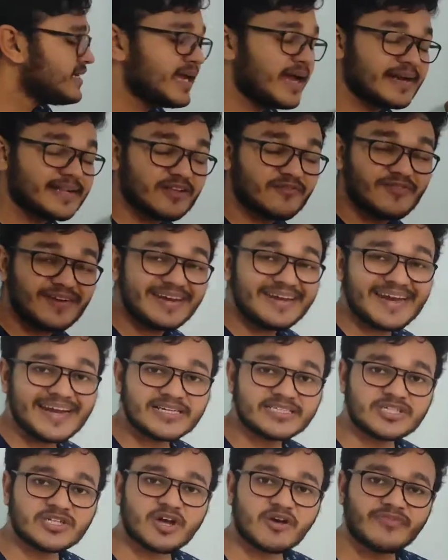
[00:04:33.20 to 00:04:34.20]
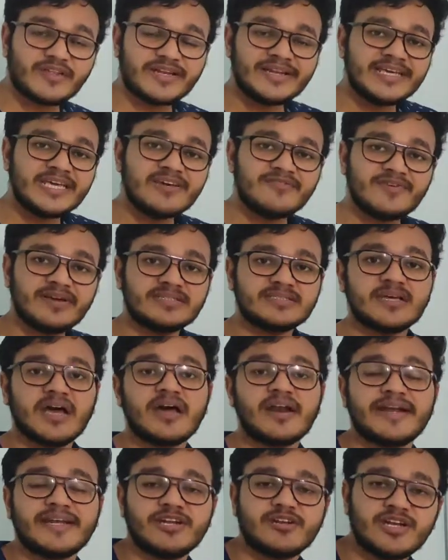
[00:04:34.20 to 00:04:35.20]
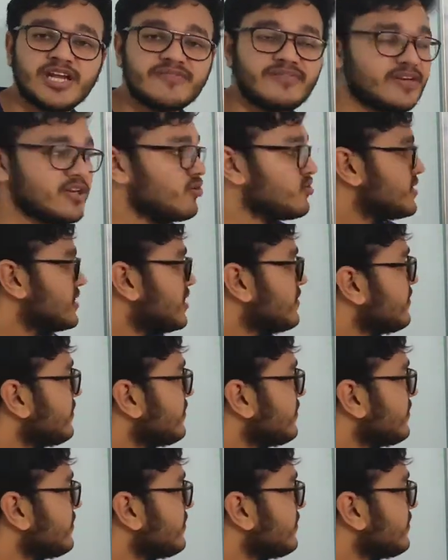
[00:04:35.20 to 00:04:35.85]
and the venation of the leaf is a reticulate venation